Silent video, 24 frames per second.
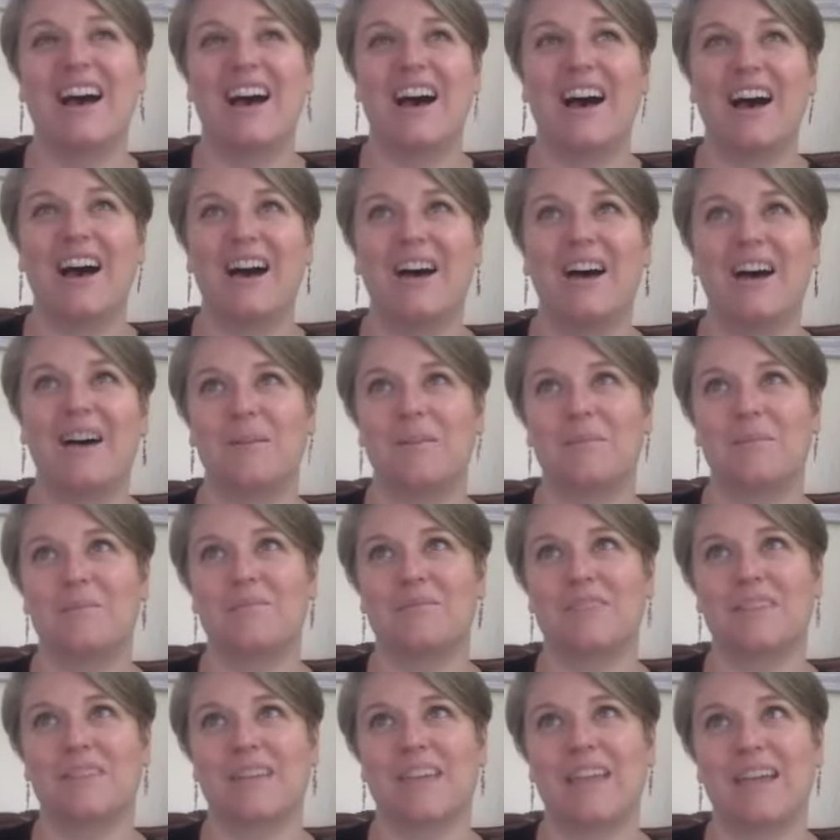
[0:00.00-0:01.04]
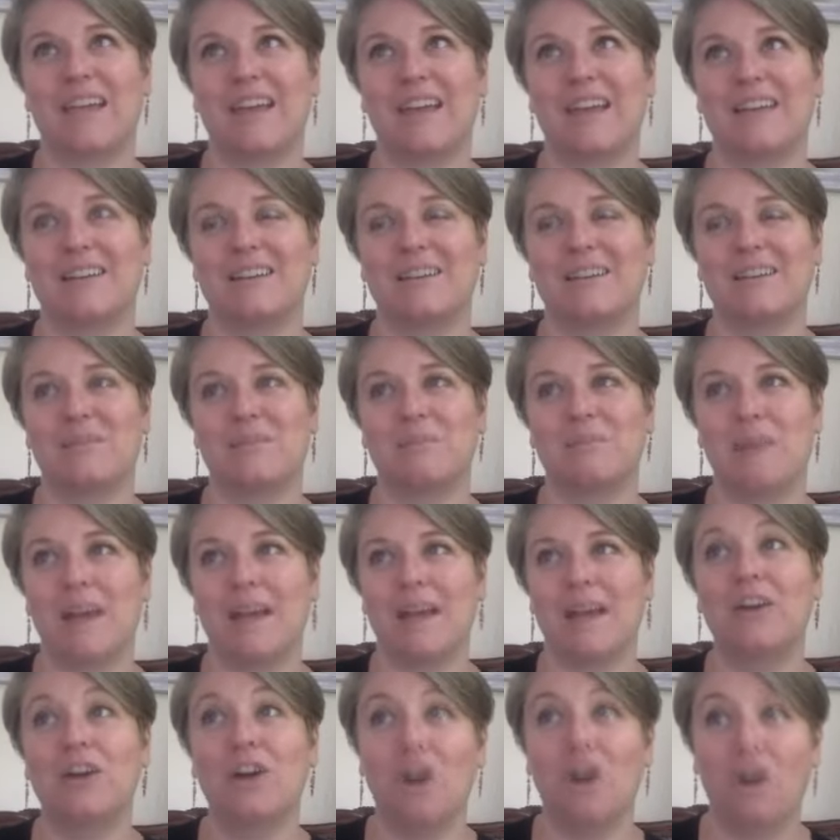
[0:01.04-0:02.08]
And
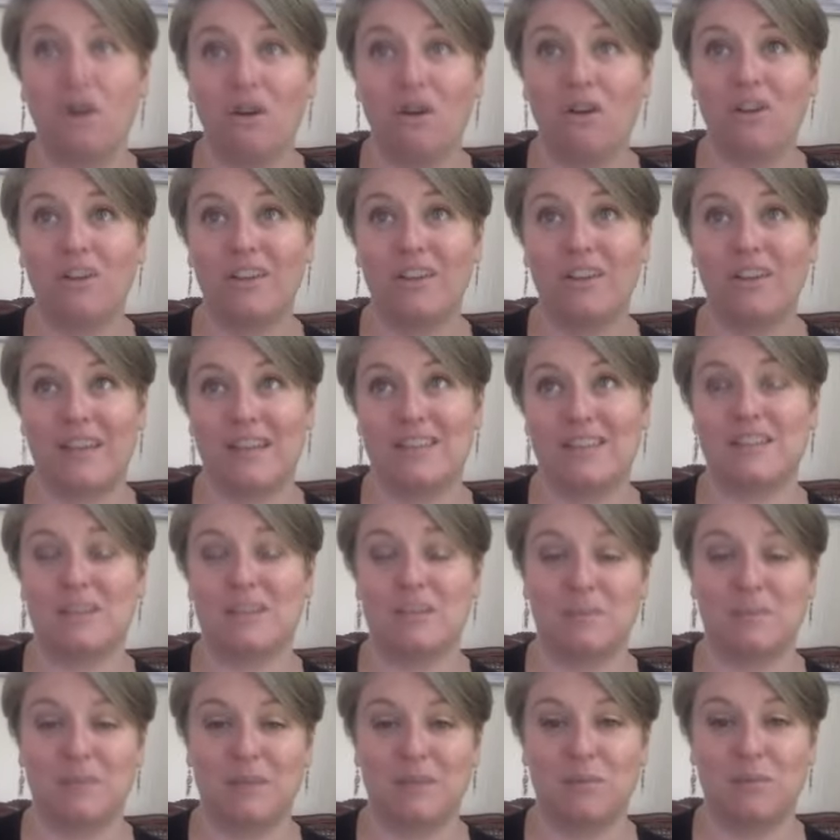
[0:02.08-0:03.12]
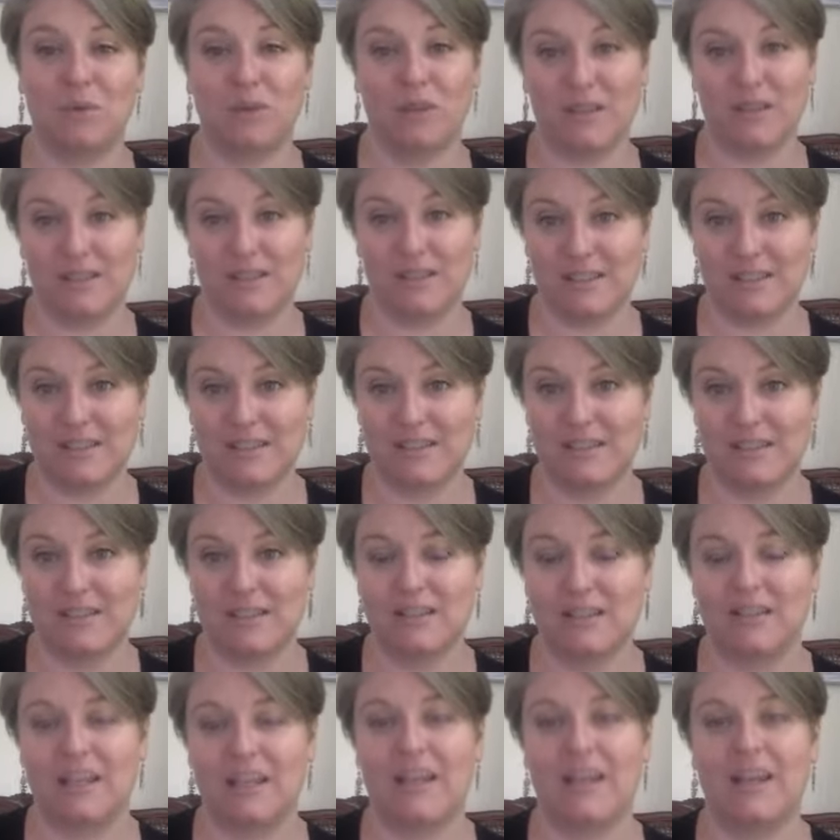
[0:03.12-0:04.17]
my goal is to be more
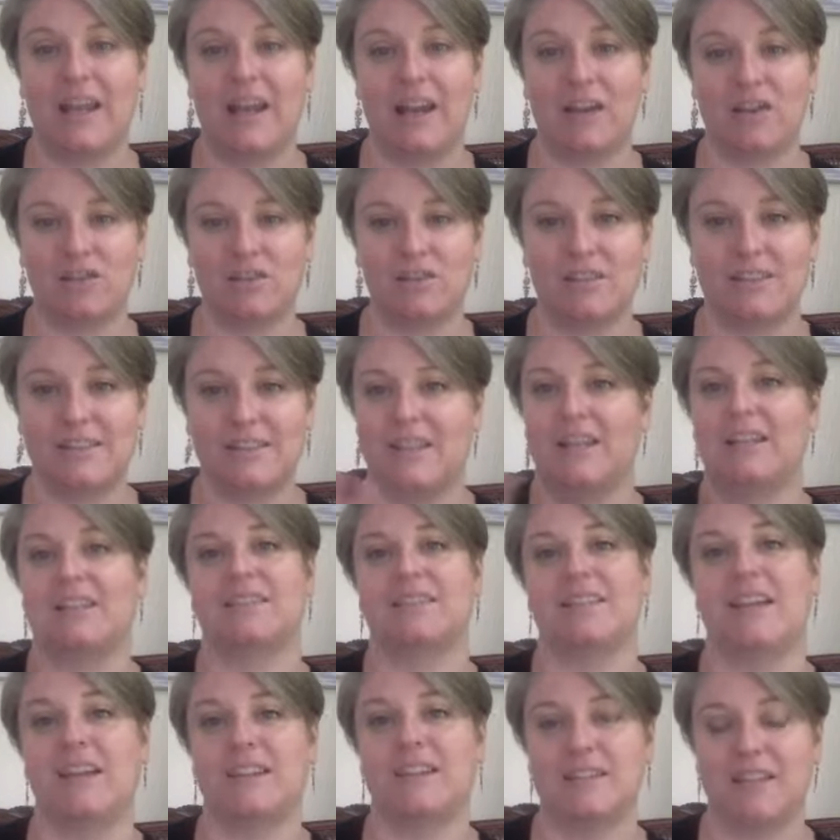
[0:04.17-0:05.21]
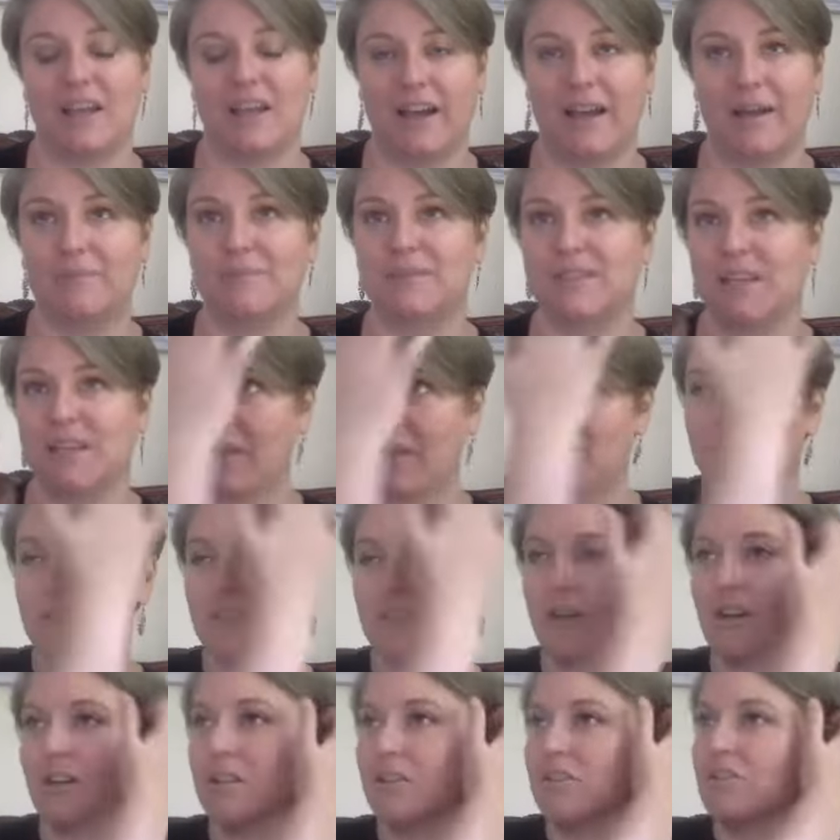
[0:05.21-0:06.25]
consistent and actually set aside times. I've
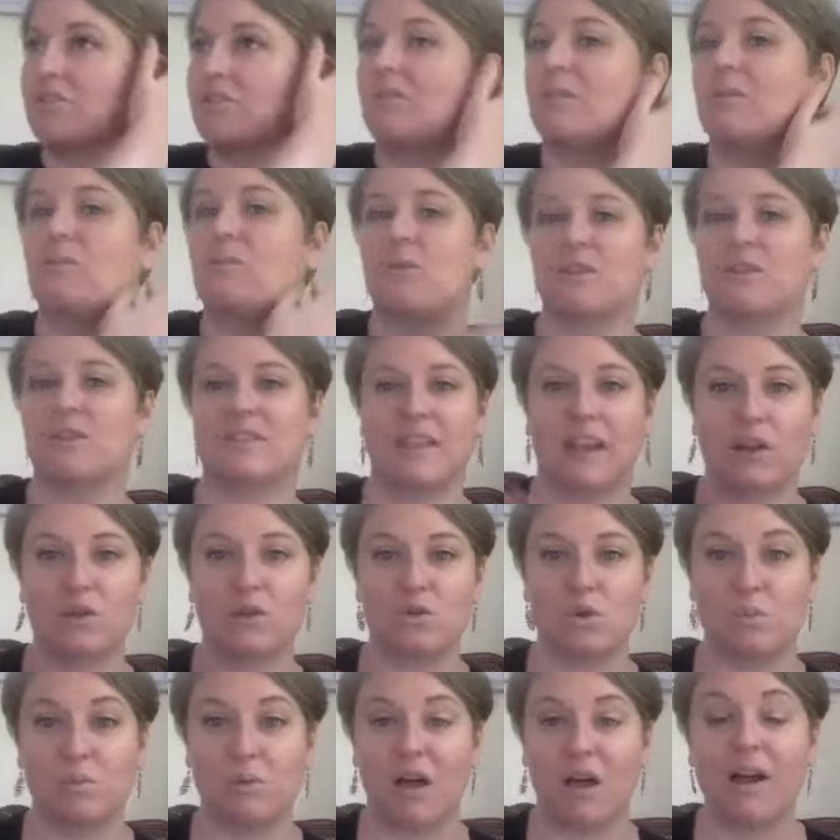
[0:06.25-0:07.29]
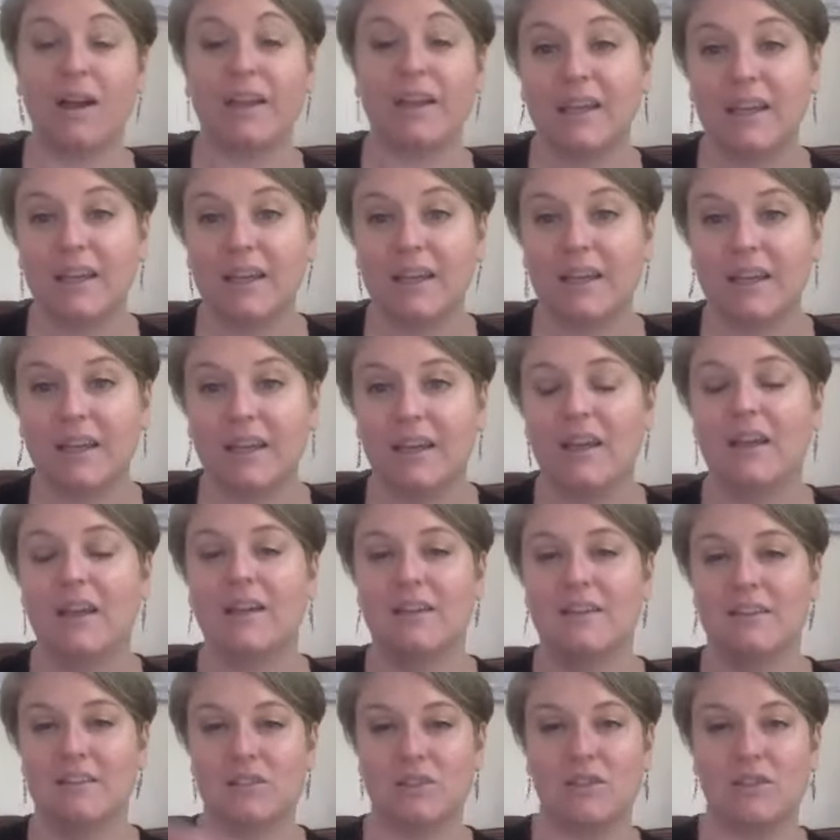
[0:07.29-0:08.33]
started doing more schedule blocking
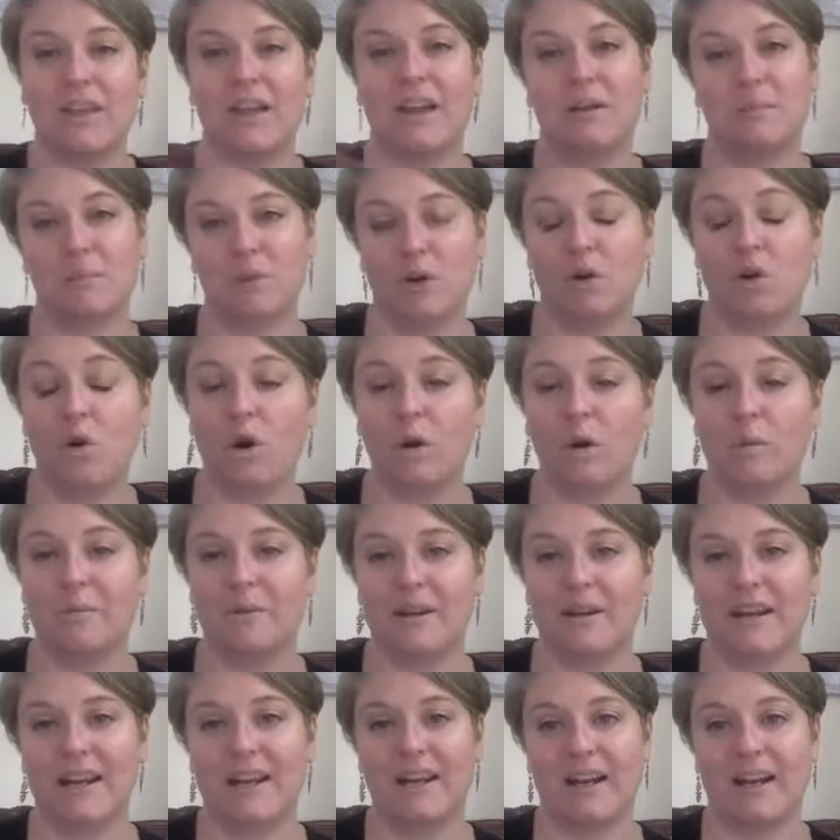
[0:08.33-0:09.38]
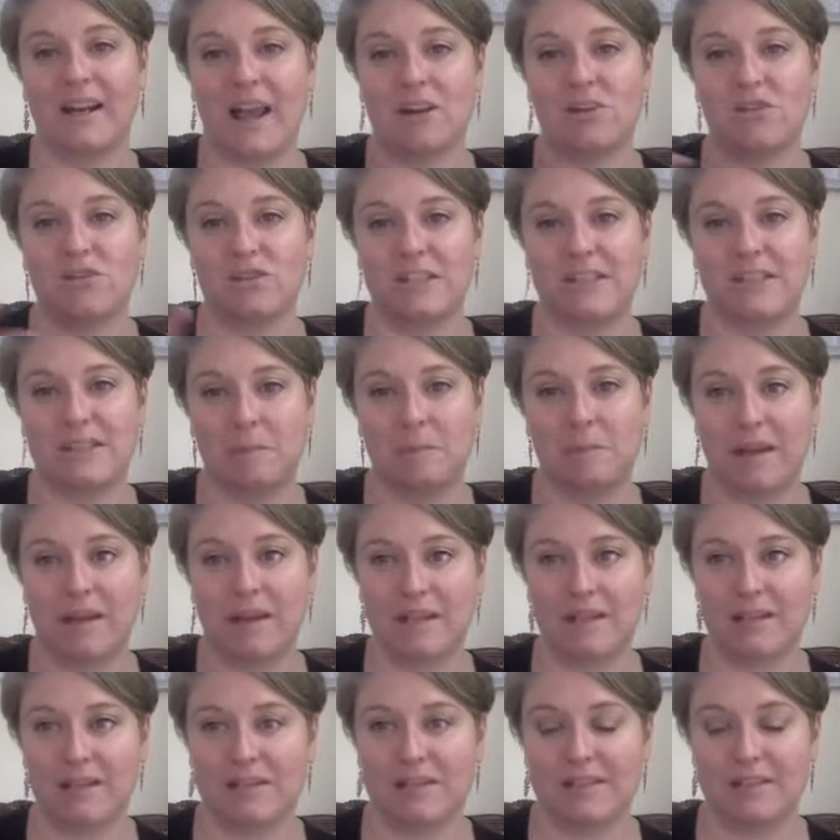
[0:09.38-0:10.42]
so that I'm incorporating actually
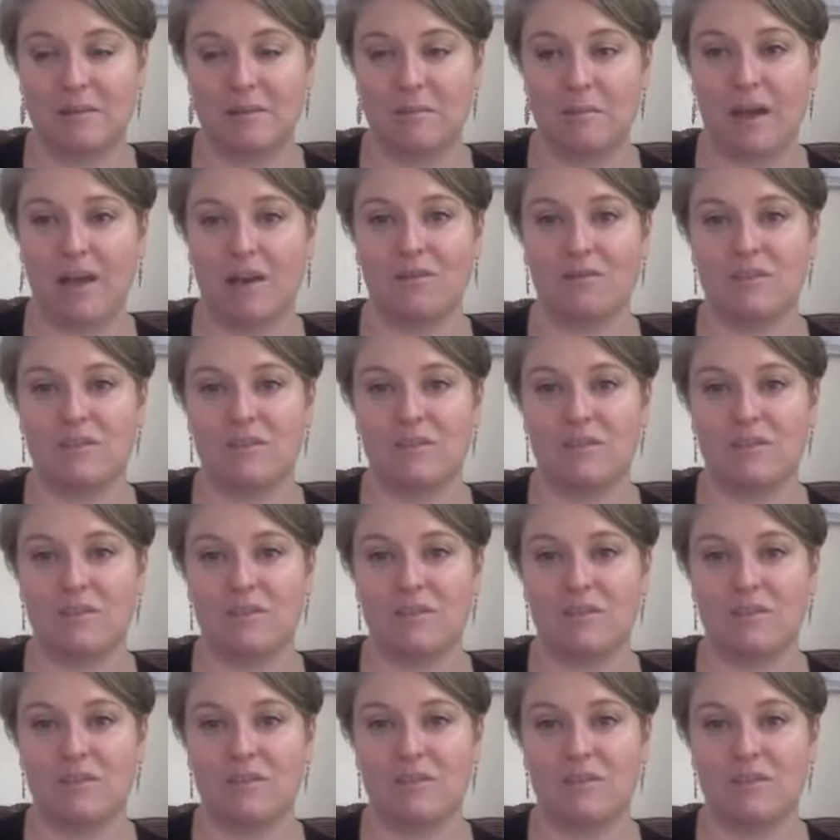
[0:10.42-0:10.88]
spending this amount of